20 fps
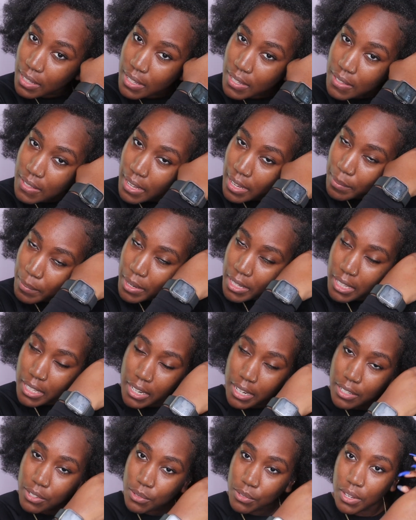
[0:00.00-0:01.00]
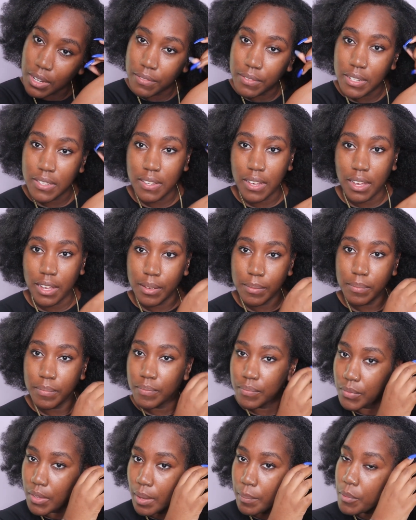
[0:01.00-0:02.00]
Same method I use every time.
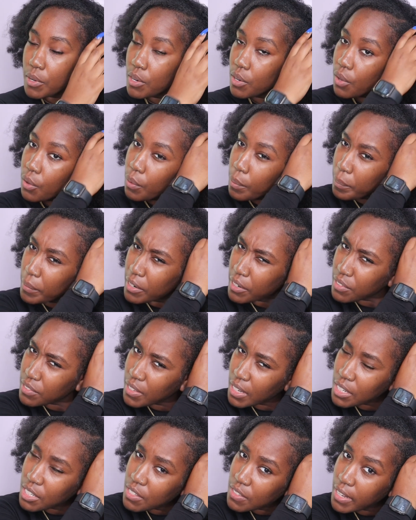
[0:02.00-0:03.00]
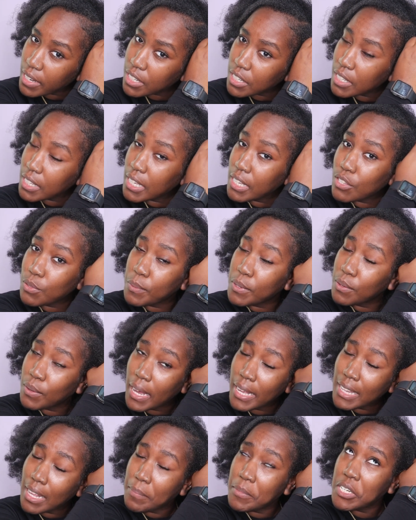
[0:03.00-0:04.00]
I'm gonna go in bigger sections actually because we don't
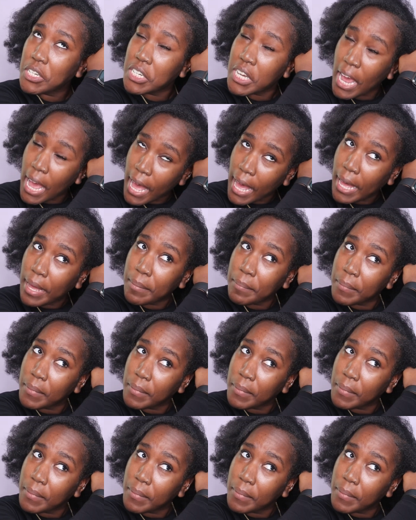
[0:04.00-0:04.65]
got that much time.